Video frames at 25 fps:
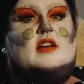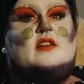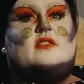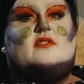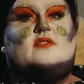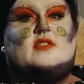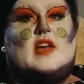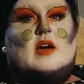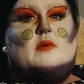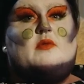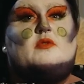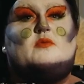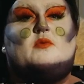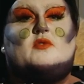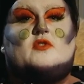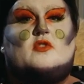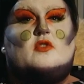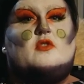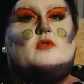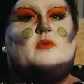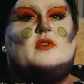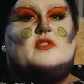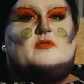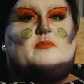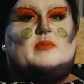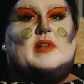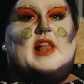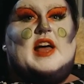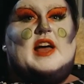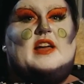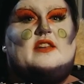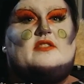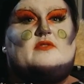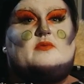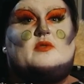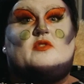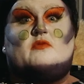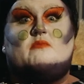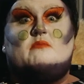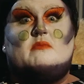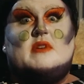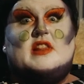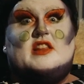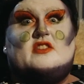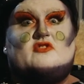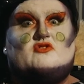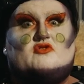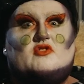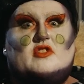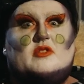Samhain was always planned with
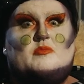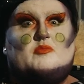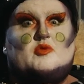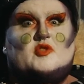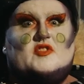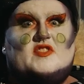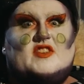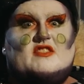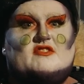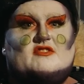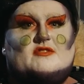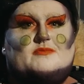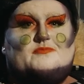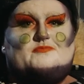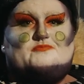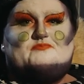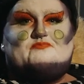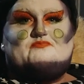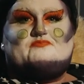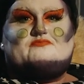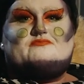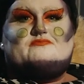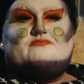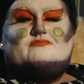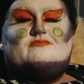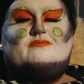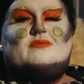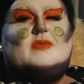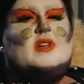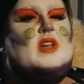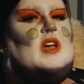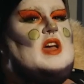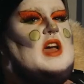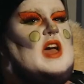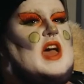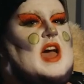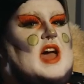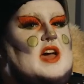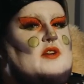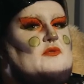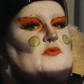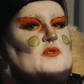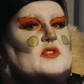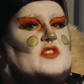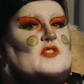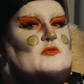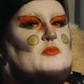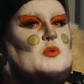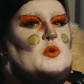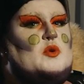military precision.
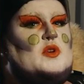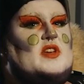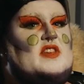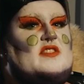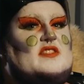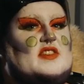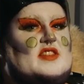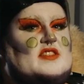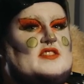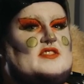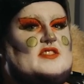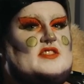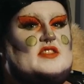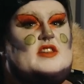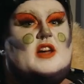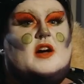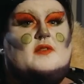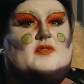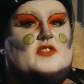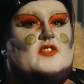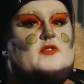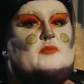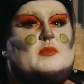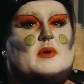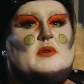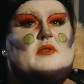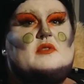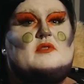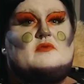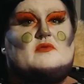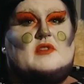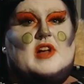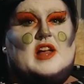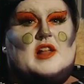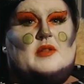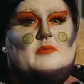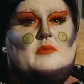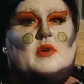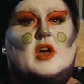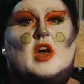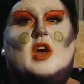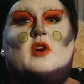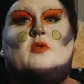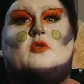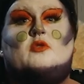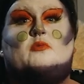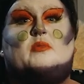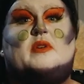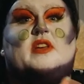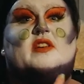Every spooky citizen of the spirit realm
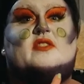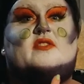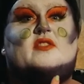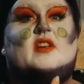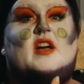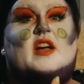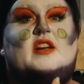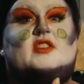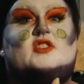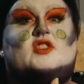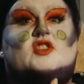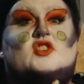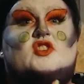would be assigned